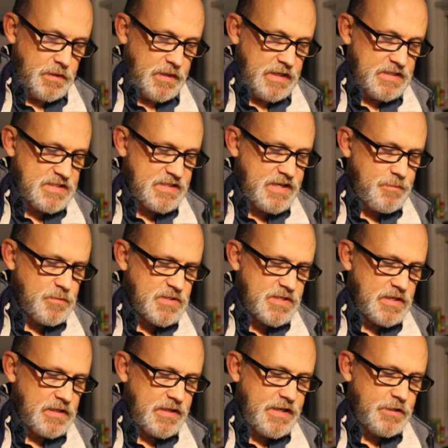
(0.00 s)
it seems
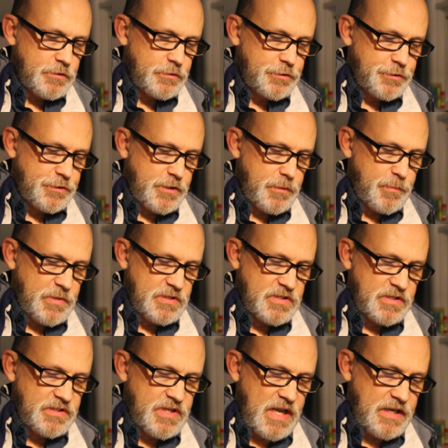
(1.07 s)
that leadership is
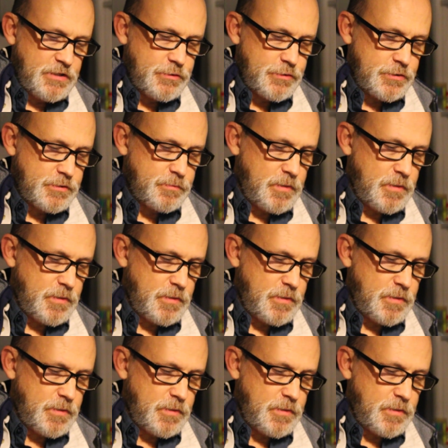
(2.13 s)
a dangerous